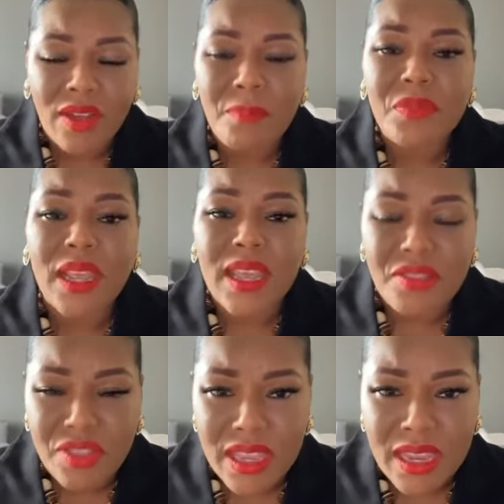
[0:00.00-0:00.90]

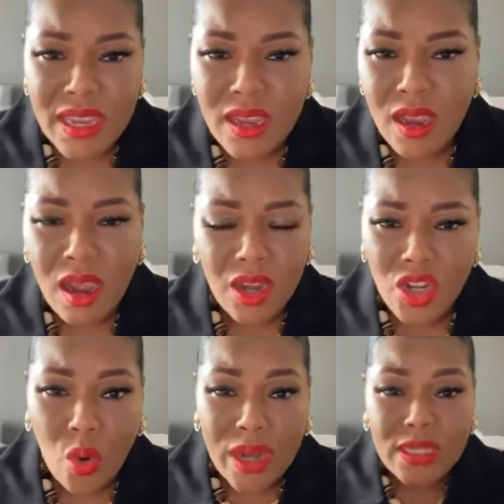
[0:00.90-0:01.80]
the
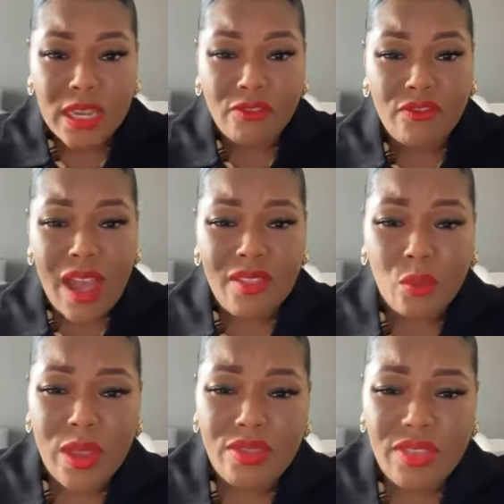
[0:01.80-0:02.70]
anointing. Father, we
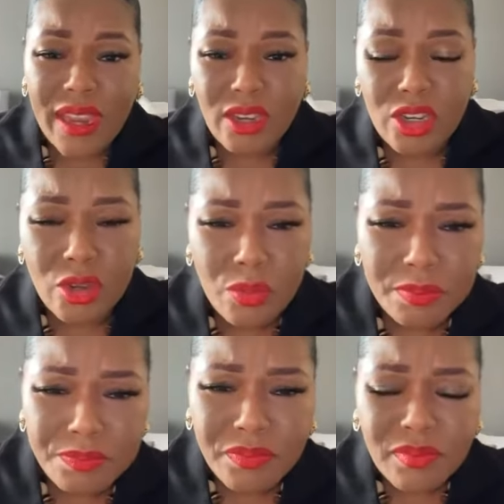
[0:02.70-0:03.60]
thank you.
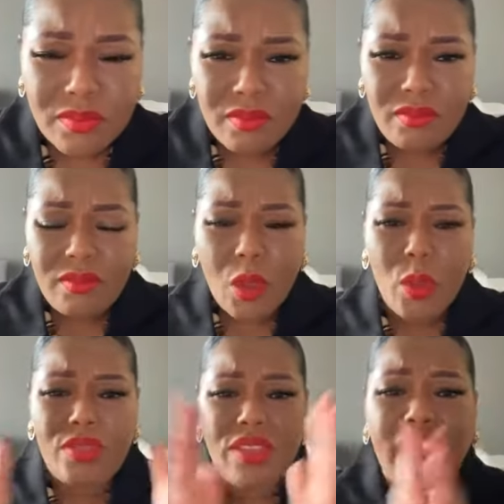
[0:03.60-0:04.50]
We
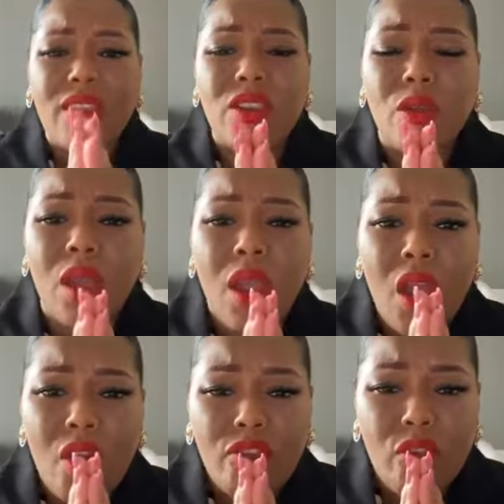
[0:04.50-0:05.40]
thank you
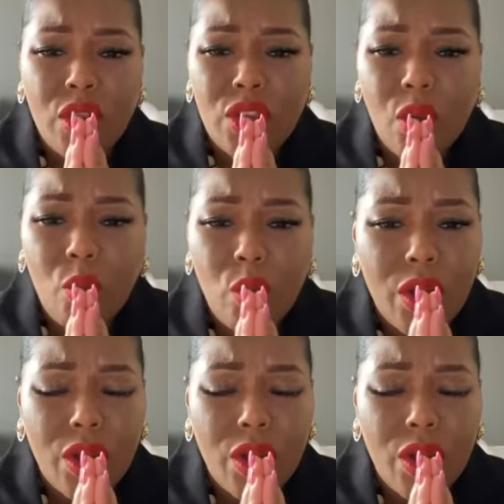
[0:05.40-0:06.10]
for your word. We're